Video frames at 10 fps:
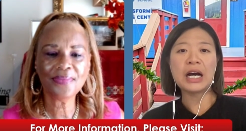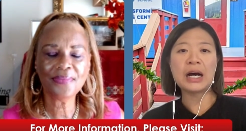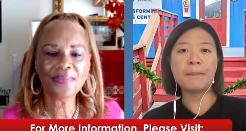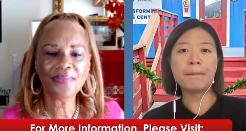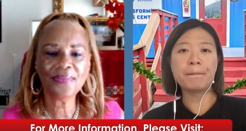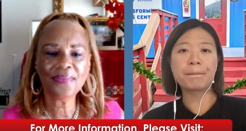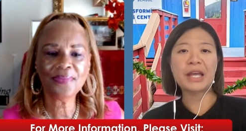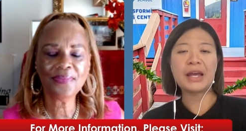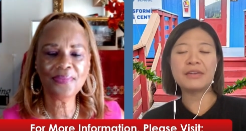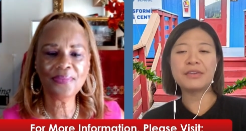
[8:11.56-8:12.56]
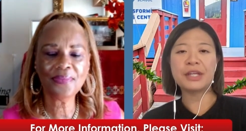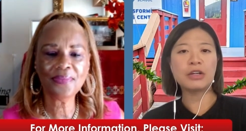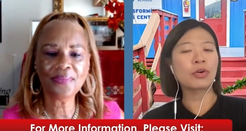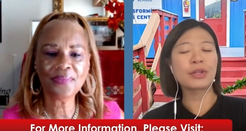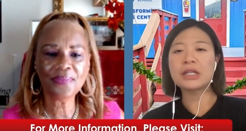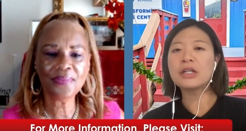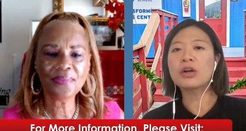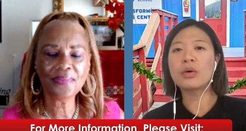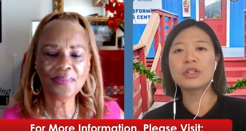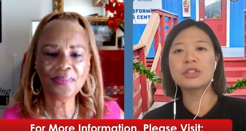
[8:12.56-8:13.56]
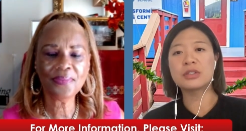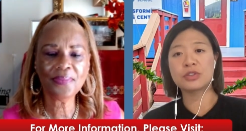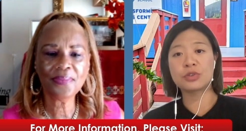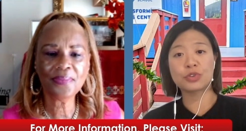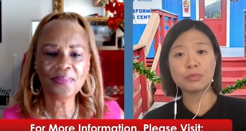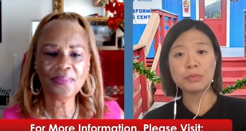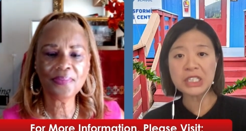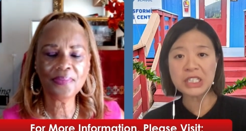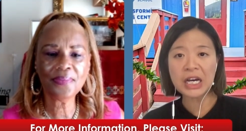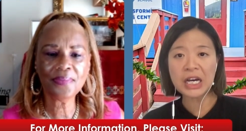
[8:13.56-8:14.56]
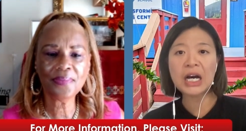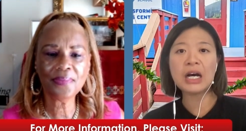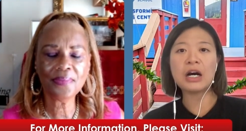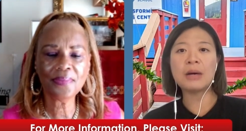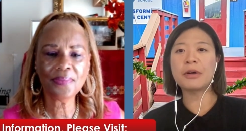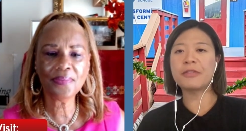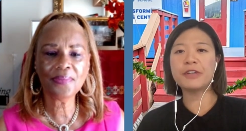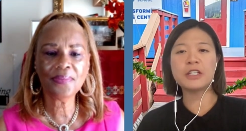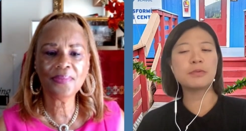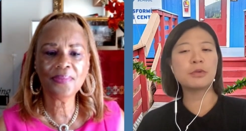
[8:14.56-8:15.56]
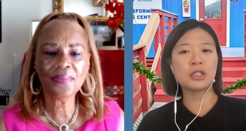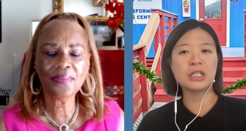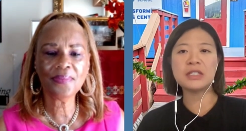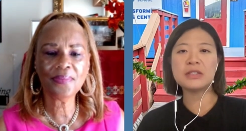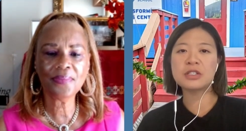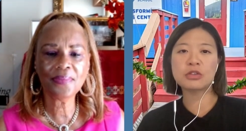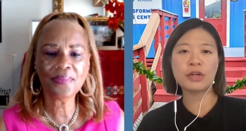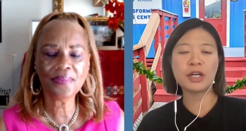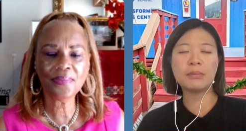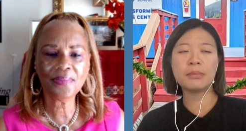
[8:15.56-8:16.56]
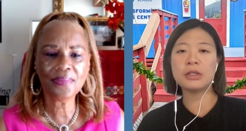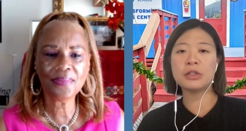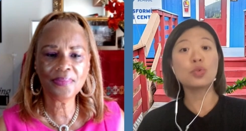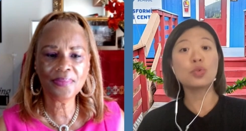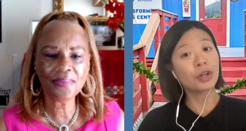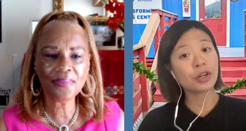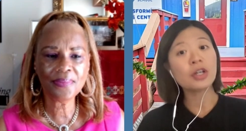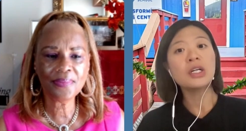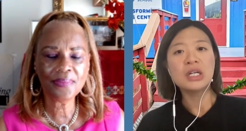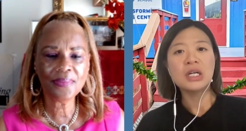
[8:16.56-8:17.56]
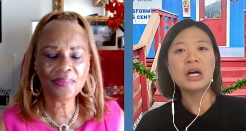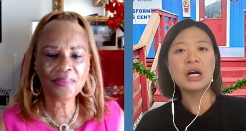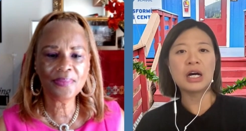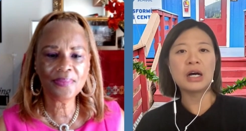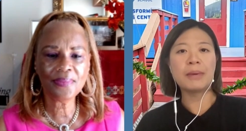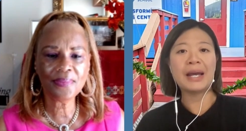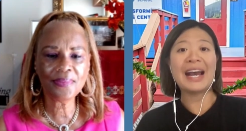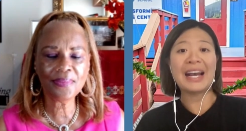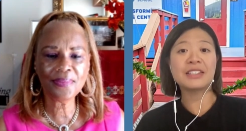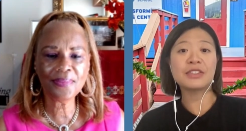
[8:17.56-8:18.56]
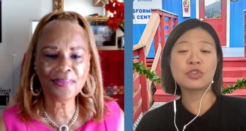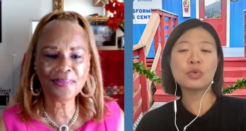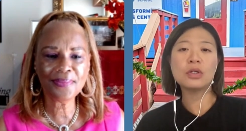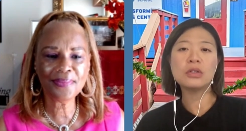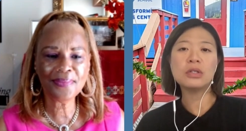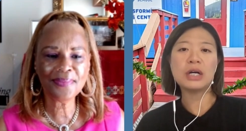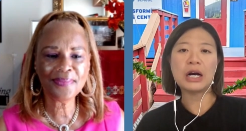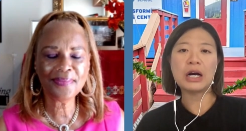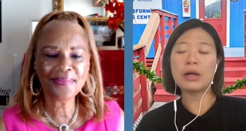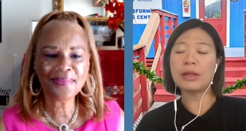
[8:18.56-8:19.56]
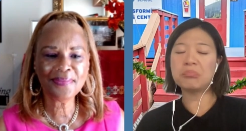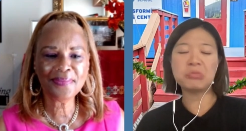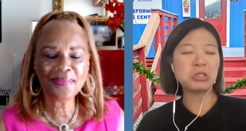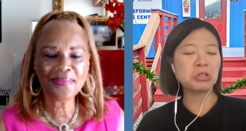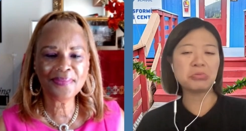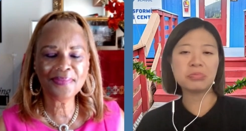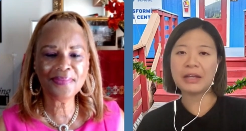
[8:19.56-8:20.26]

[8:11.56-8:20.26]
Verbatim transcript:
Speaker 1: Um, and they, or they can go onto the social media, um, on Facebook, on Instagram, and Twitter, um, at Asset School. Uh, you know,